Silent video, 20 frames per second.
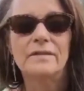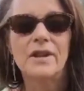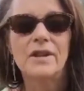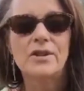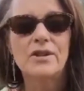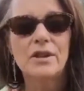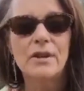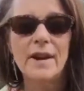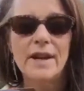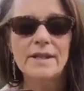
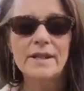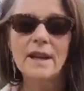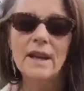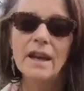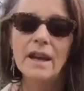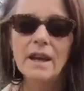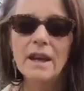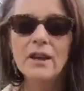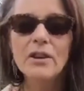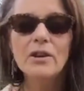So as a
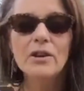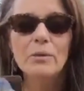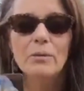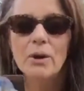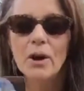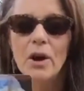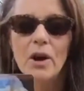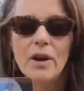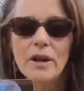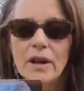healer,
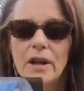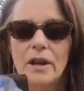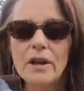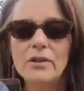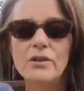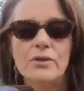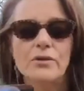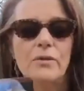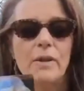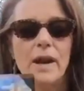we're all
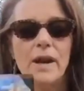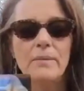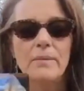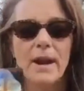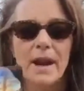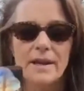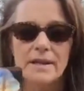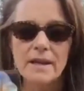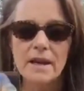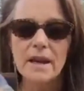healers, right? But
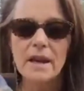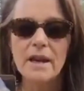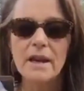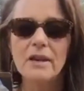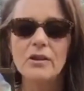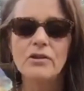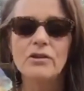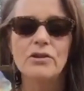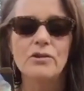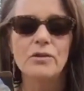as a
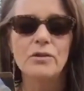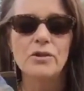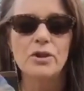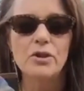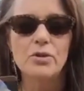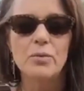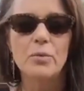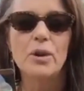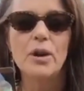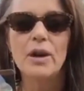healer doing
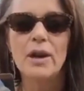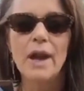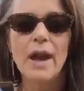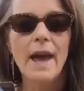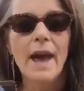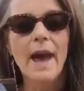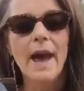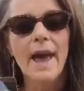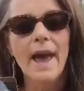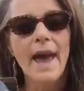this work,
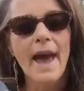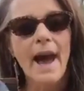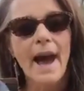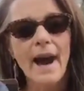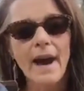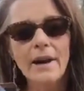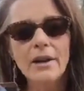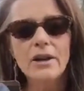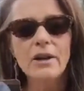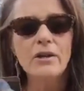
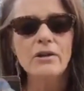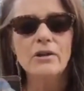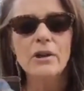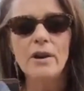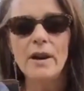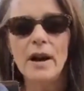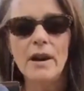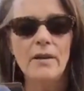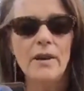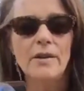how do you know
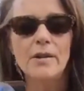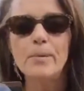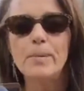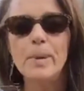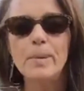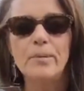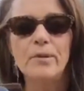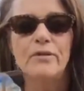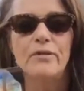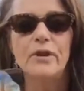how other
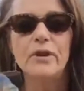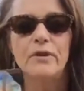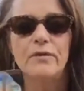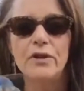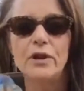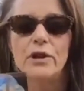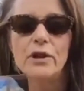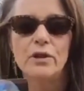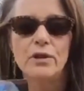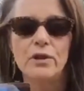people feel if
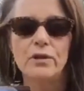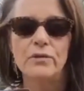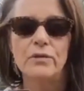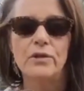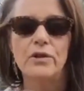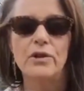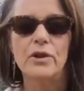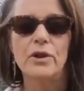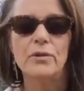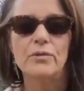you don't go through
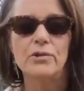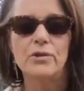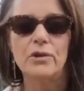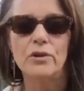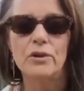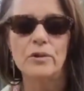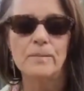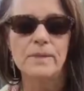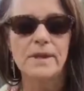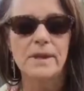your own
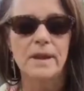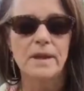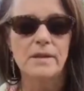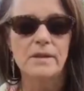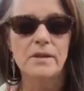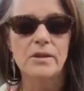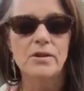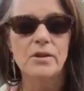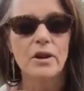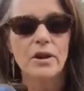
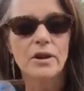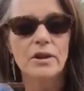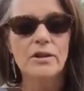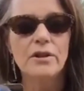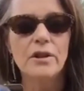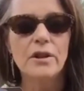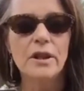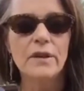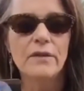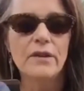circumstances or you
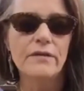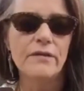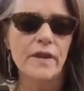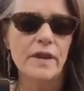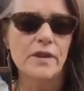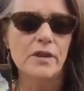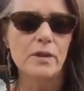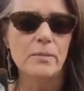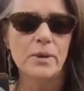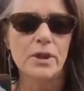don't even
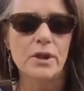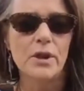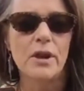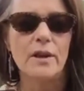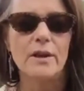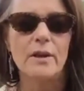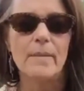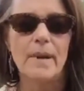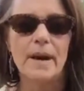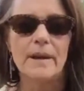face them or talk
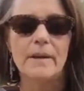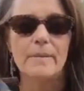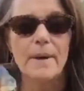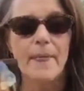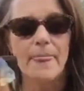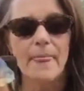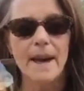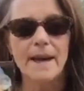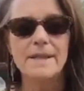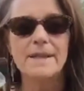about them?
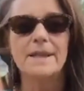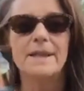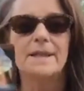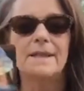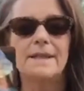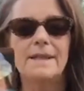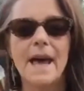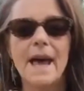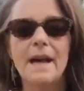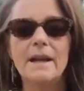And that's
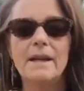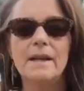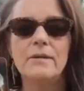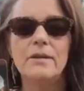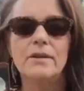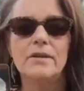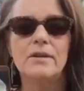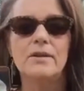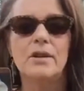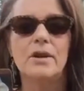exactly
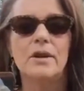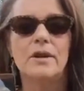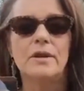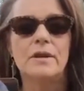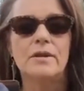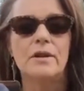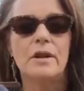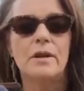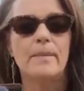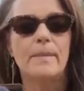what this card is
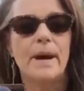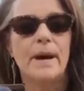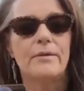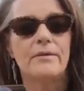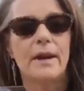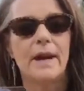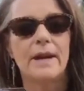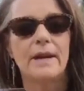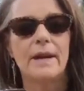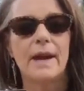all about
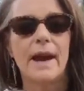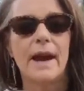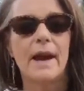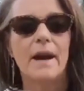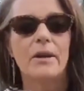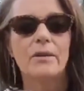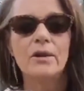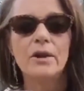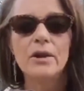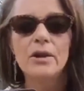right now.